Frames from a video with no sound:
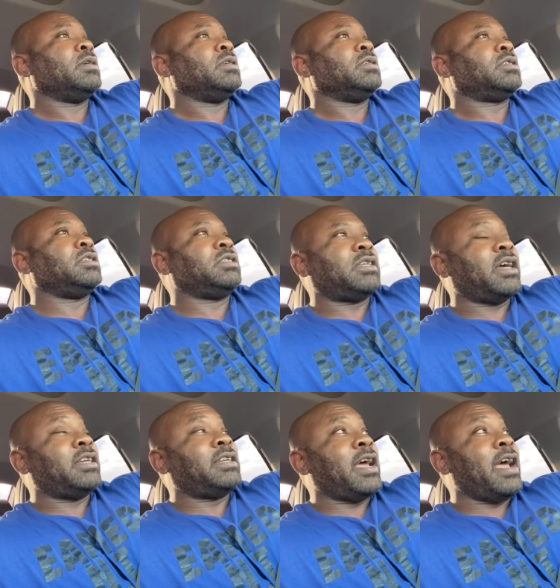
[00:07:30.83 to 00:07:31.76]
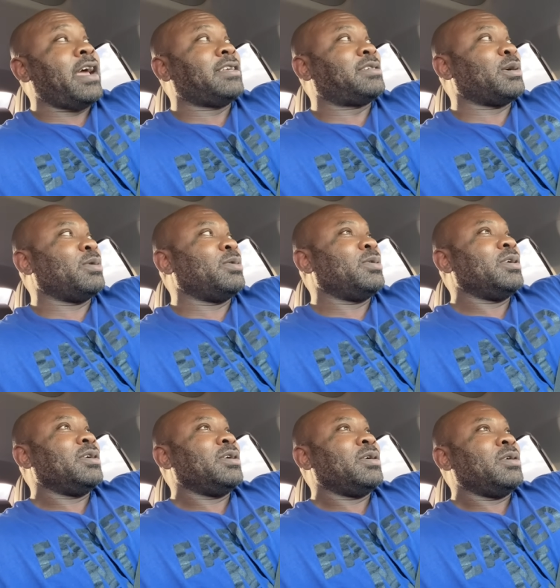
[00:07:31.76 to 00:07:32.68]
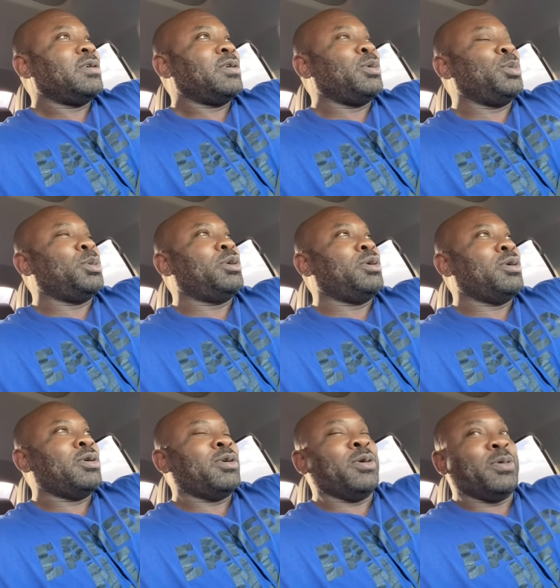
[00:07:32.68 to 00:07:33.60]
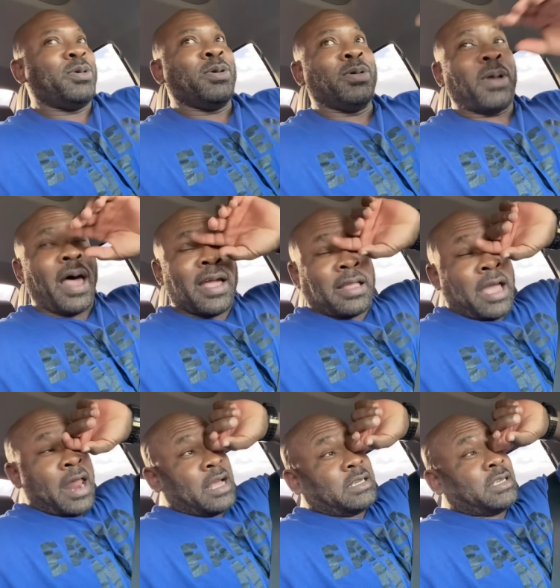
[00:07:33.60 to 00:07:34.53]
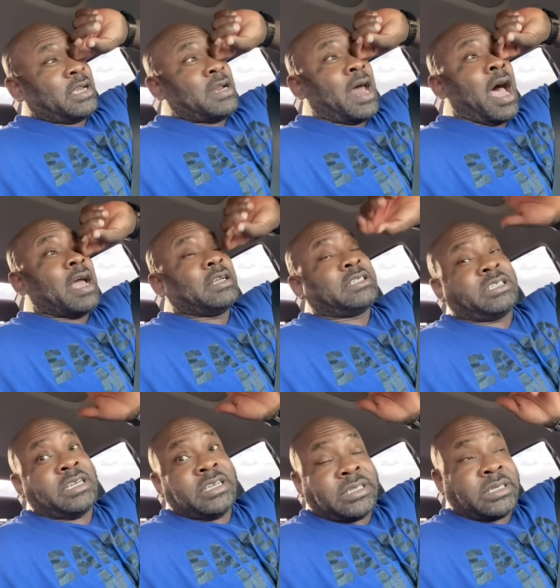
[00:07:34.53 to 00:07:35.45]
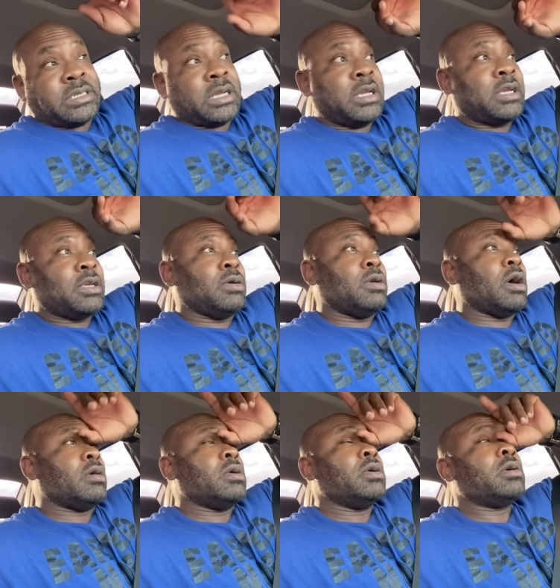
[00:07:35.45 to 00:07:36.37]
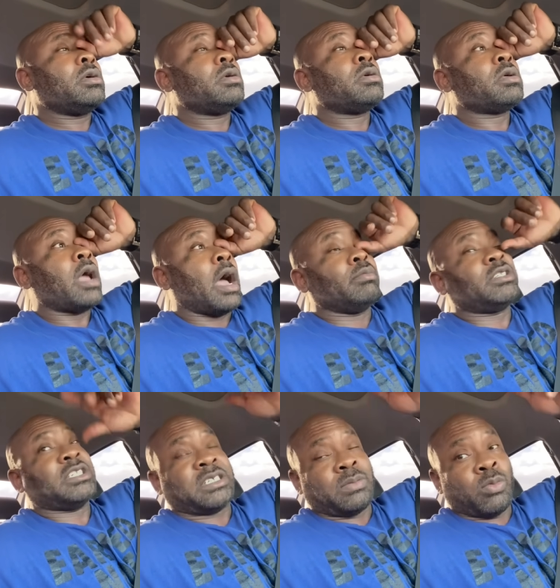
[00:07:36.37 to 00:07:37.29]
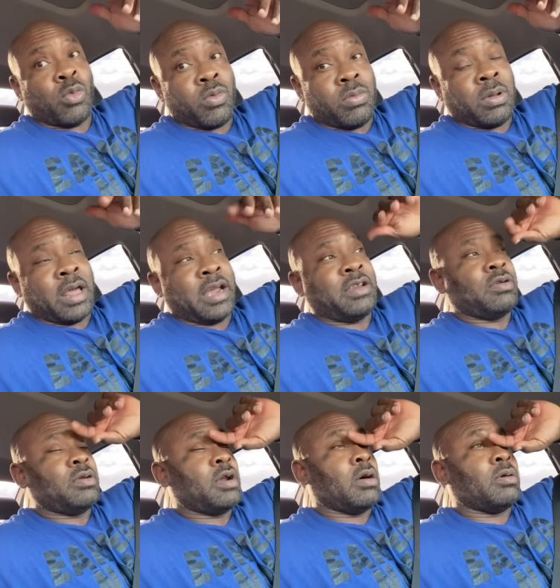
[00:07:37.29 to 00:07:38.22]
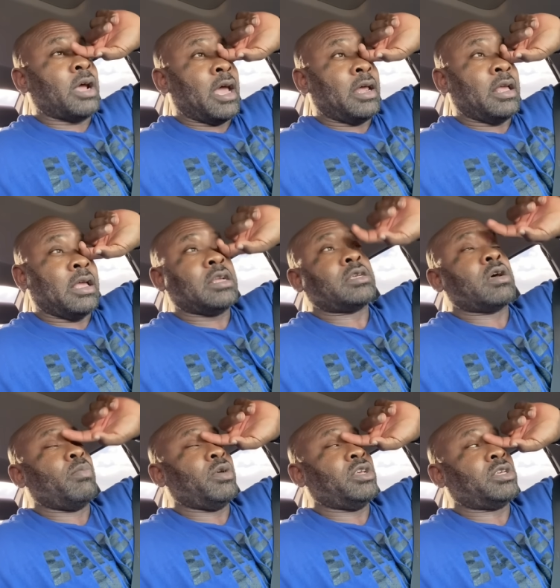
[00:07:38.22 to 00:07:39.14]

She said, "Dang, so you you you like that?" I said, "Nah, it's just you know." I'm just letting you know that it's going to be